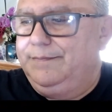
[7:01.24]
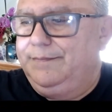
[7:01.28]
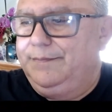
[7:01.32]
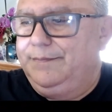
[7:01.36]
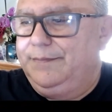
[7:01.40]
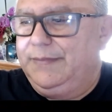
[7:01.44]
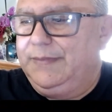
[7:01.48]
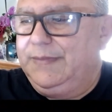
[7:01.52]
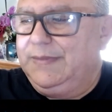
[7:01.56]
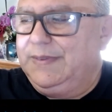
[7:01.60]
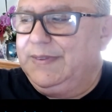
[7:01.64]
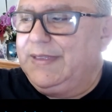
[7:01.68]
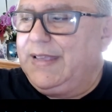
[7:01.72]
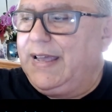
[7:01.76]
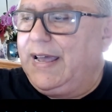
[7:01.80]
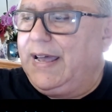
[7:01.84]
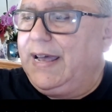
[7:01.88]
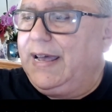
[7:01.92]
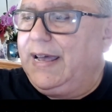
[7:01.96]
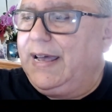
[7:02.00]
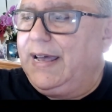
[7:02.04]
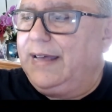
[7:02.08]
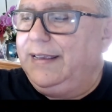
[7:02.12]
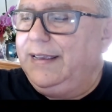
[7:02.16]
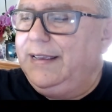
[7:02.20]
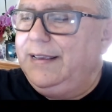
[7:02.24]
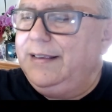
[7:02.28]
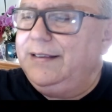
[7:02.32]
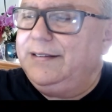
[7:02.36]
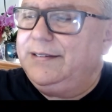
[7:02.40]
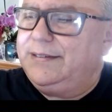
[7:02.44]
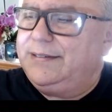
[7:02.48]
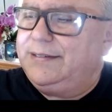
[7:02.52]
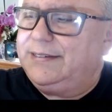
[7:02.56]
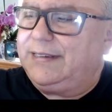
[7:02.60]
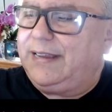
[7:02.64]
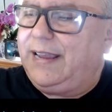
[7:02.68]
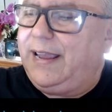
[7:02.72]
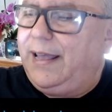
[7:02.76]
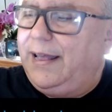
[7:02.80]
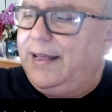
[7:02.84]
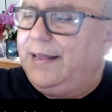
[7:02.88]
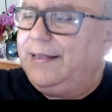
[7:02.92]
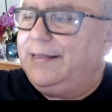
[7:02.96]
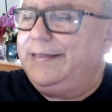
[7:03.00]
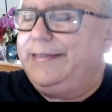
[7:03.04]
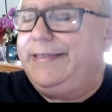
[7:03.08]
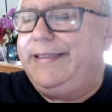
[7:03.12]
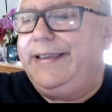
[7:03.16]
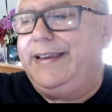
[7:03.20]
that is
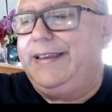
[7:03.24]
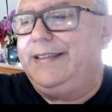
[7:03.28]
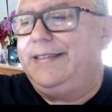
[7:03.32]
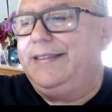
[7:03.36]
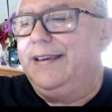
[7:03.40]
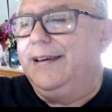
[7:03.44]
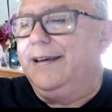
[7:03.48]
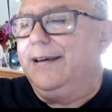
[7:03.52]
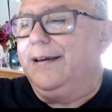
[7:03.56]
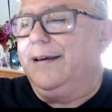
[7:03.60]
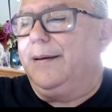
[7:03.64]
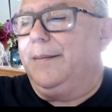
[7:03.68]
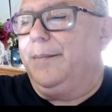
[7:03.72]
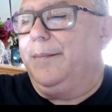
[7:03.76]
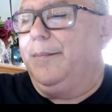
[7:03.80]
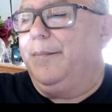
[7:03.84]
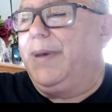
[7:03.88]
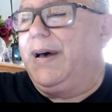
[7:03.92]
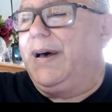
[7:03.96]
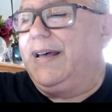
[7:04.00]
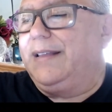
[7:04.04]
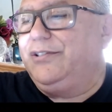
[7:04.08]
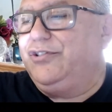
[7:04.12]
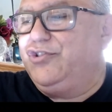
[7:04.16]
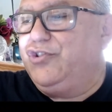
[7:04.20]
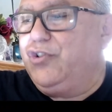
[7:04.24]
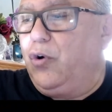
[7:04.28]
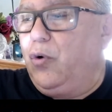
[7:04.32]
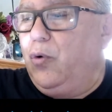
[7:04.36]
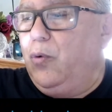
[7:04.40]
held by Joe